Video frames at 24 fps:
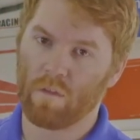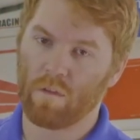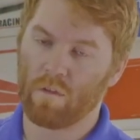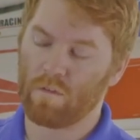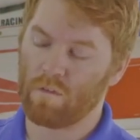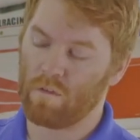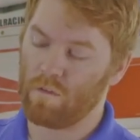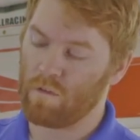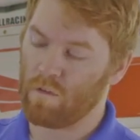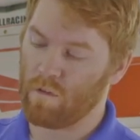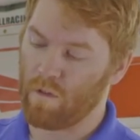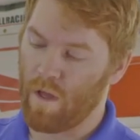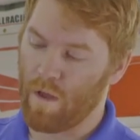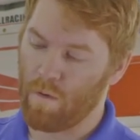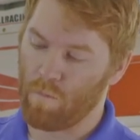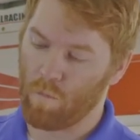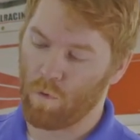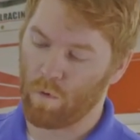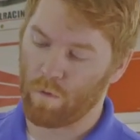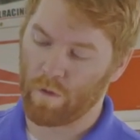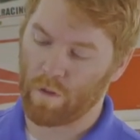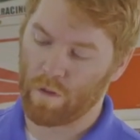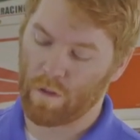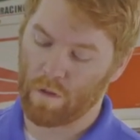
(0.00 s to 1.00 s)
this is a lot
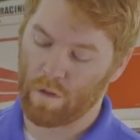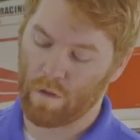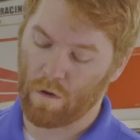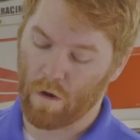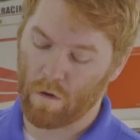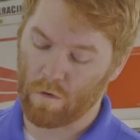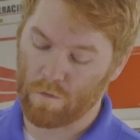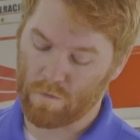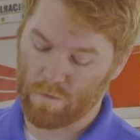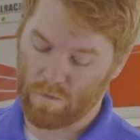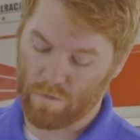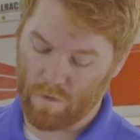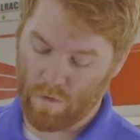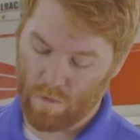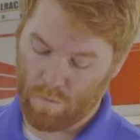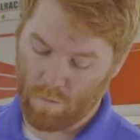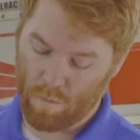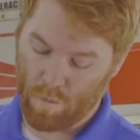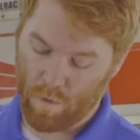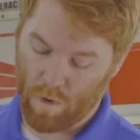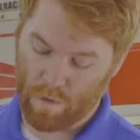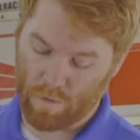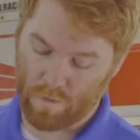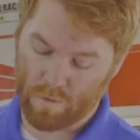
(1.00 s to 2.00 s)
more like a kart seat
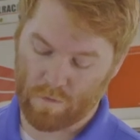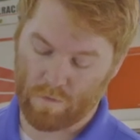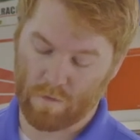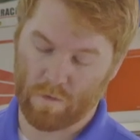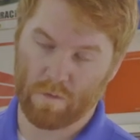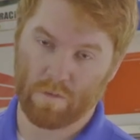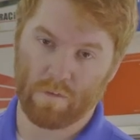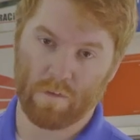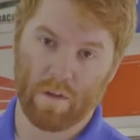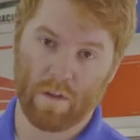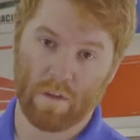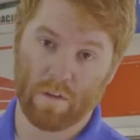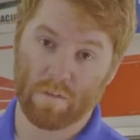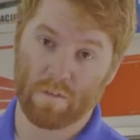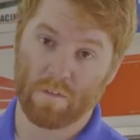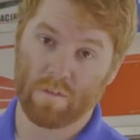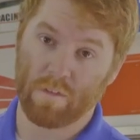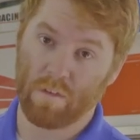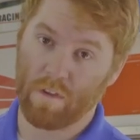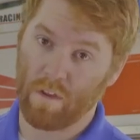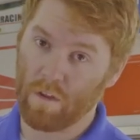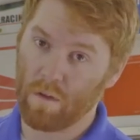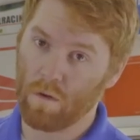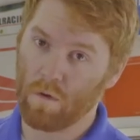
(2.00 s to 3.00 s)
where it's just a
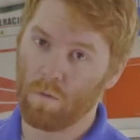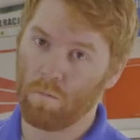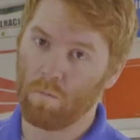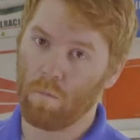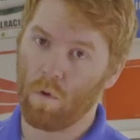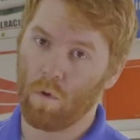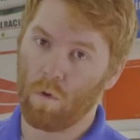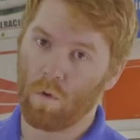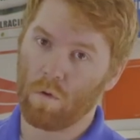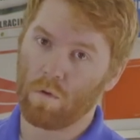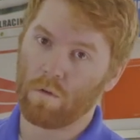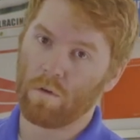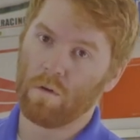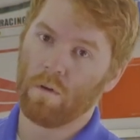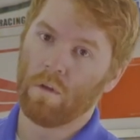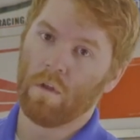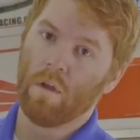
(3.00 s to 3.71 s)
single mold.